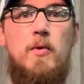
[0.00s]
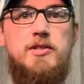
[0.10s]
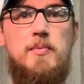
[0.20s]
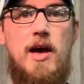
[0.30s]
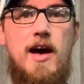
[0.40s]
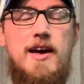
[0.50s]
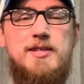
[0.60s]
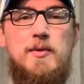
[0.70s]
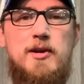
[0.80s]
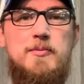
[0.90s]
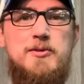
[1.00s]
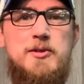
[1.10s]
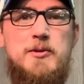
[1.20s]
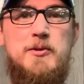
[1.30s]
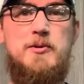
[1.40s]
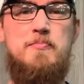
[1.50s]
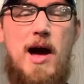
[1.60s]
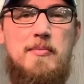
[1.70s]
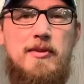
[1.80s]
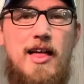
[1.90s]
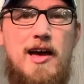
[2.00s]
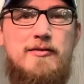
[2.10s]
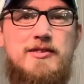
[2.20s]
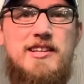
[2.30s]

What's up, guys? Welcome to Bible Life.